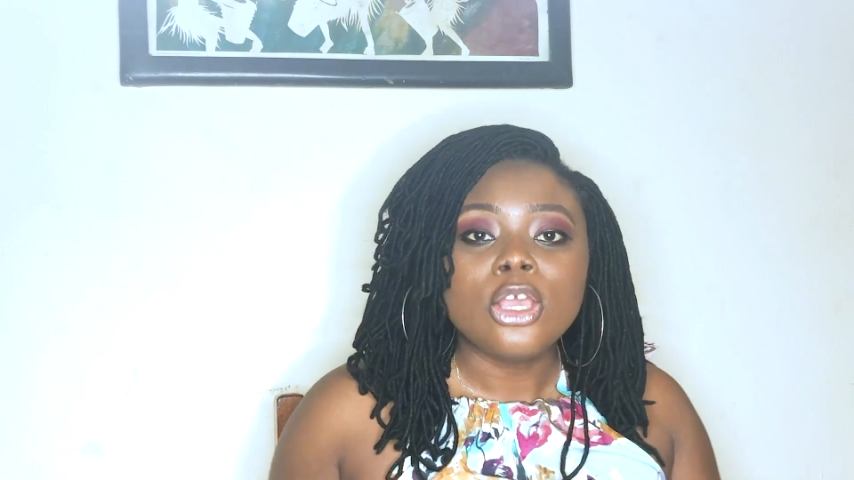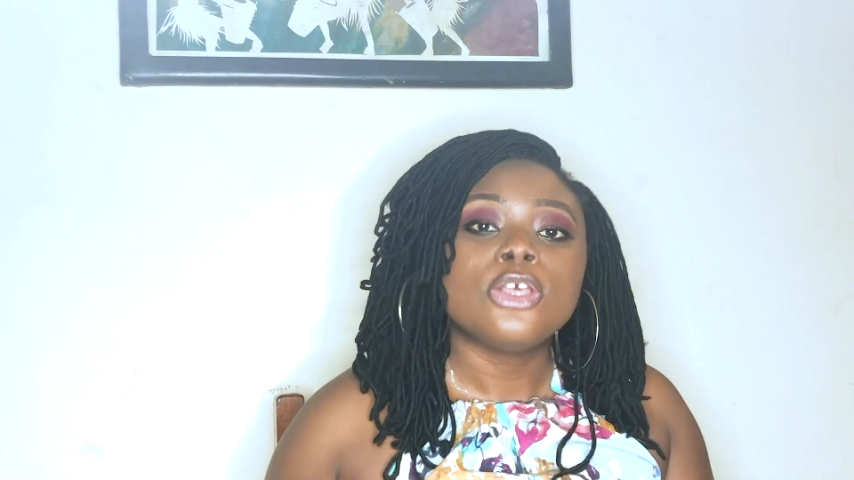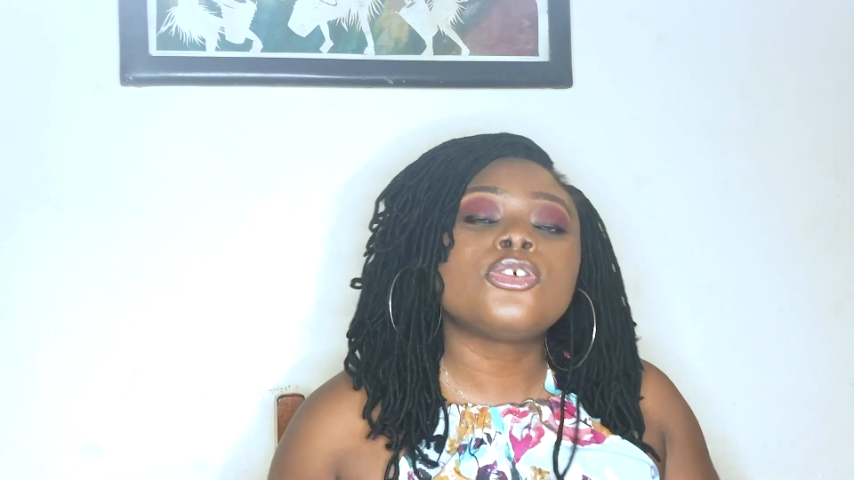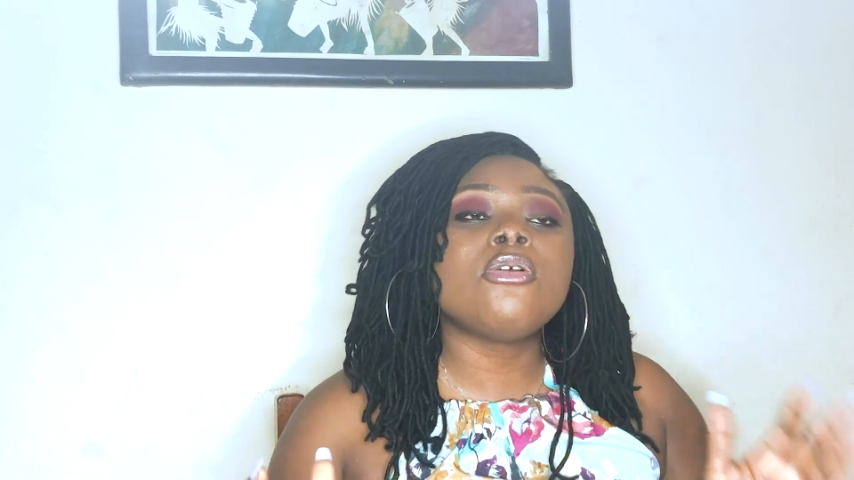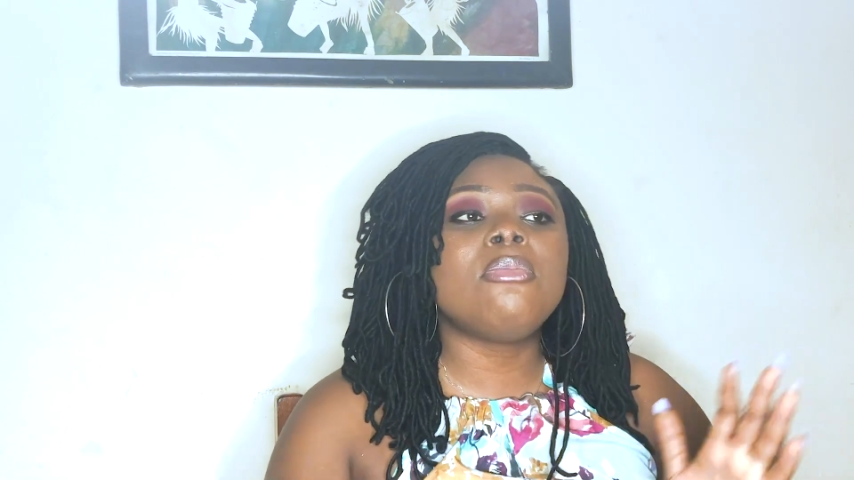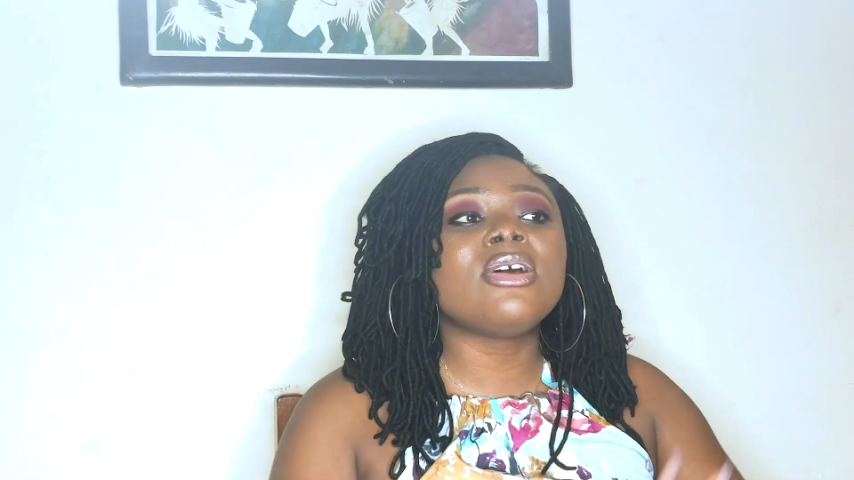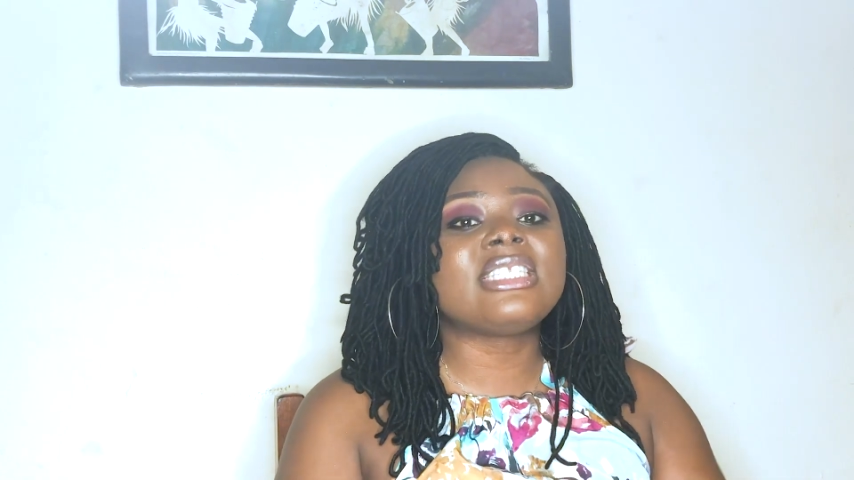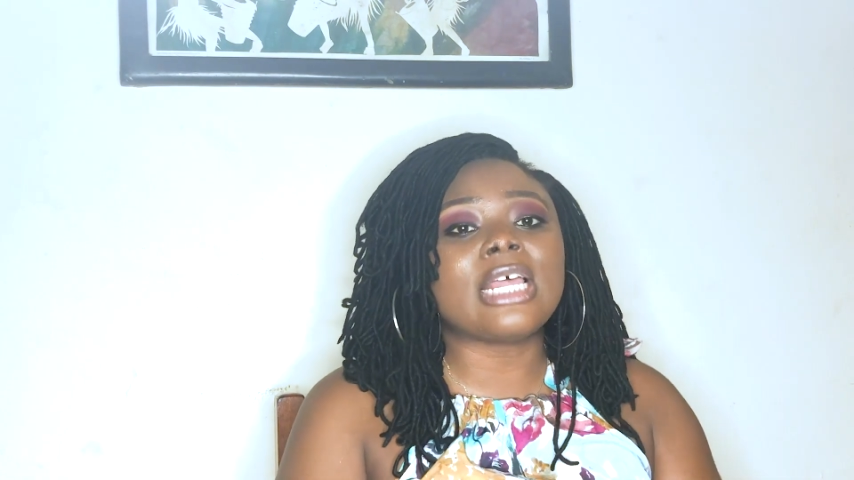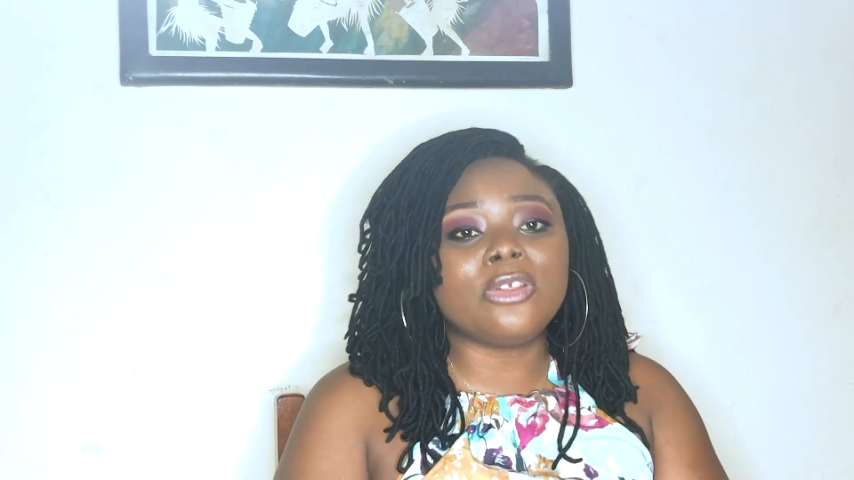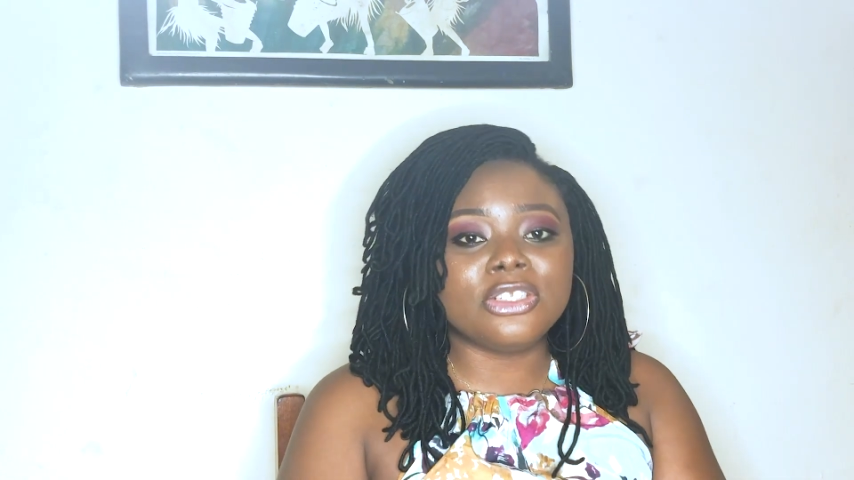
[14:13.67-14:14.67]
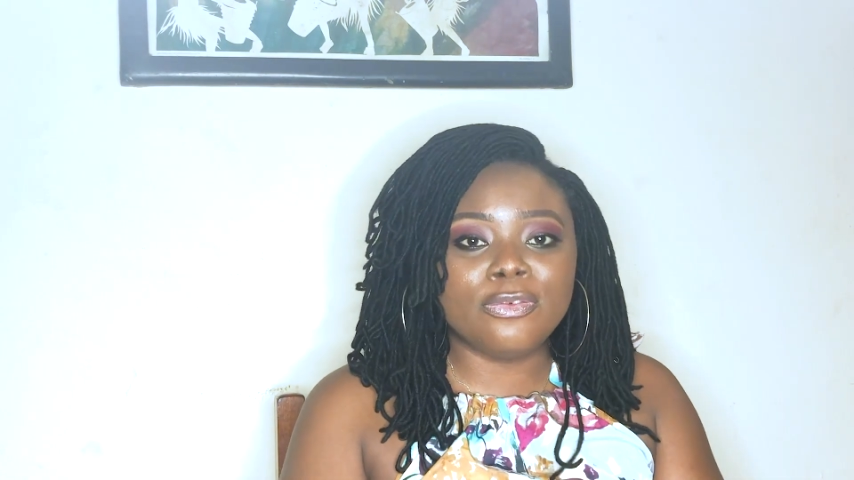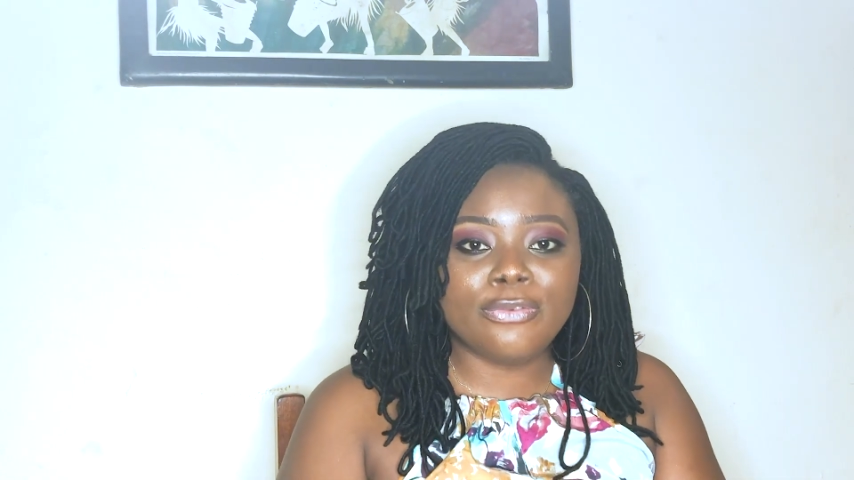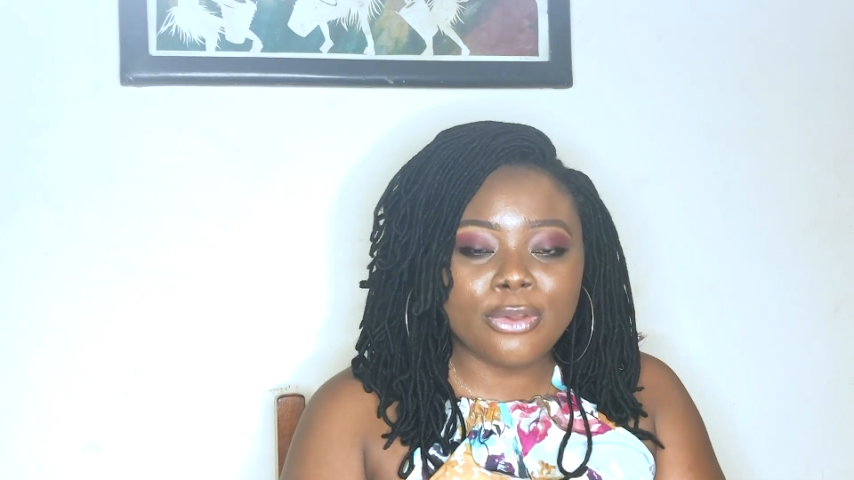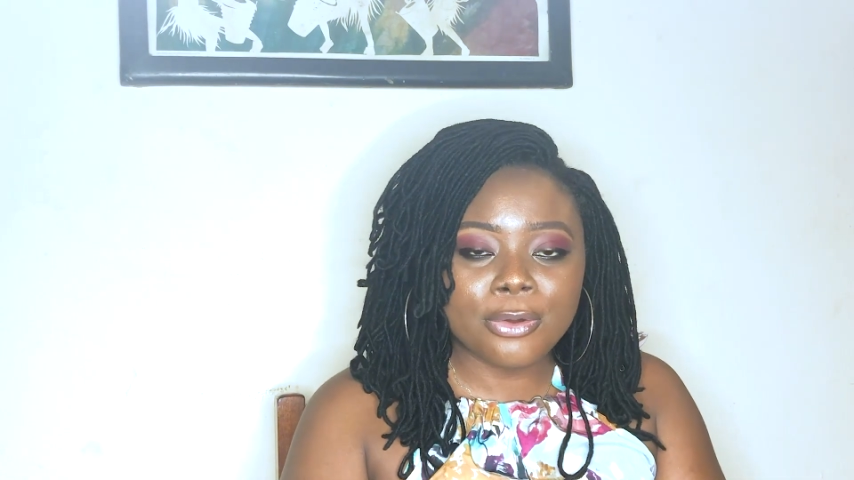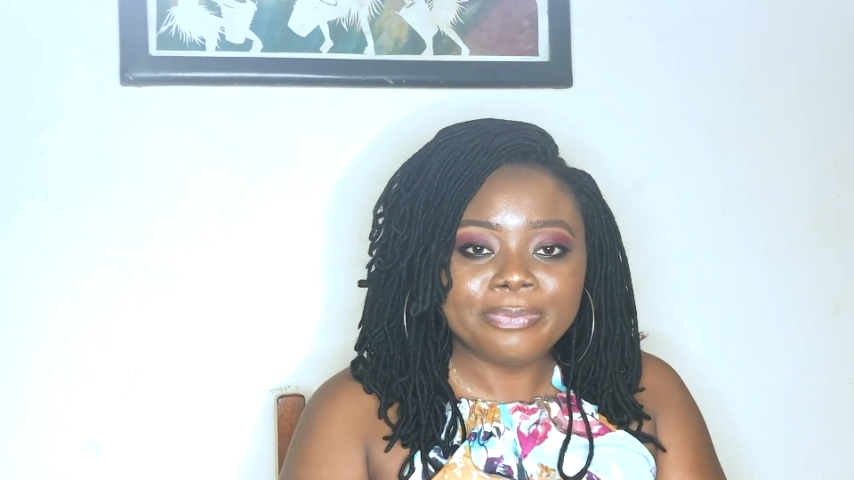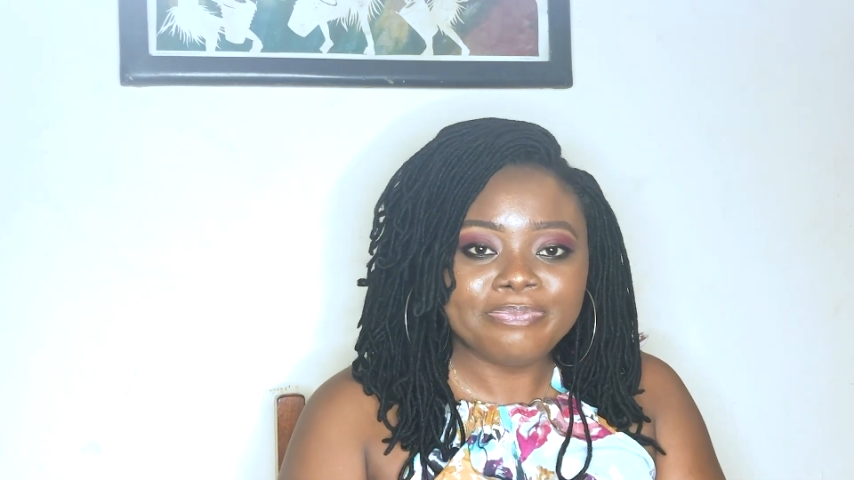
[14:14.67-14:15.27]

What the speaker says: So we both sat on the floor.